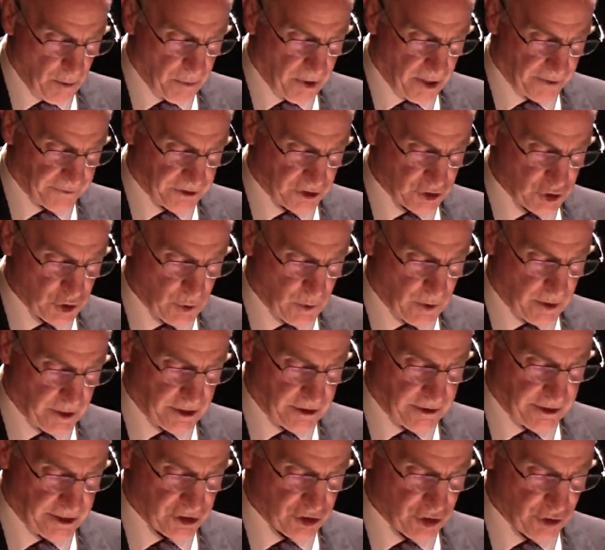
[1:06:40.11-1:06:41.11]
brought the
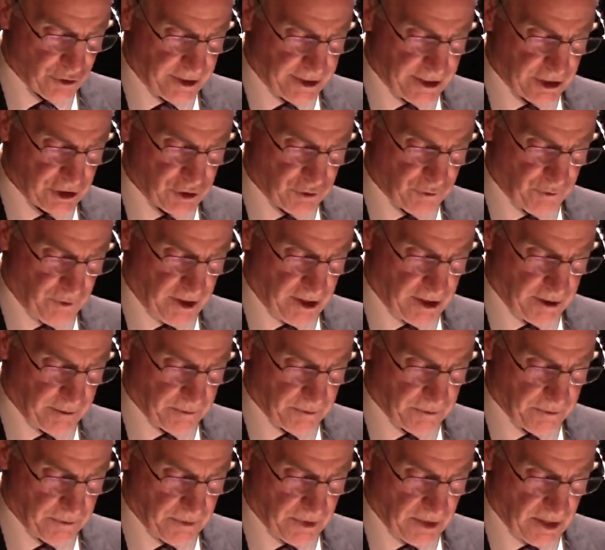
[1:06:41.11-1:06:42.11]
squadron its greatest
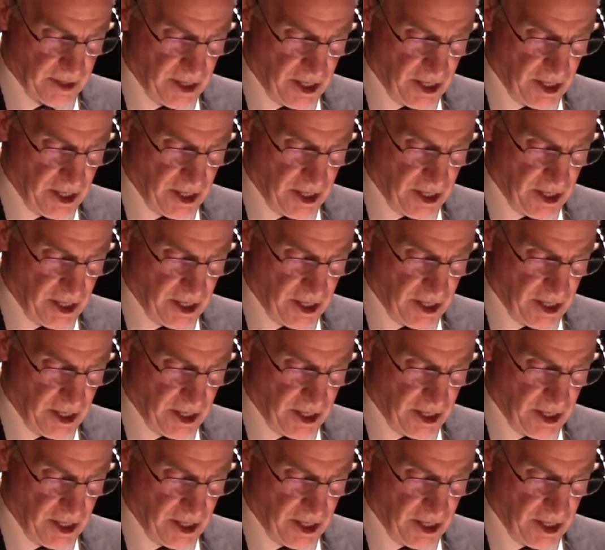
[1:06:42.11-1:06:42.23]
fame.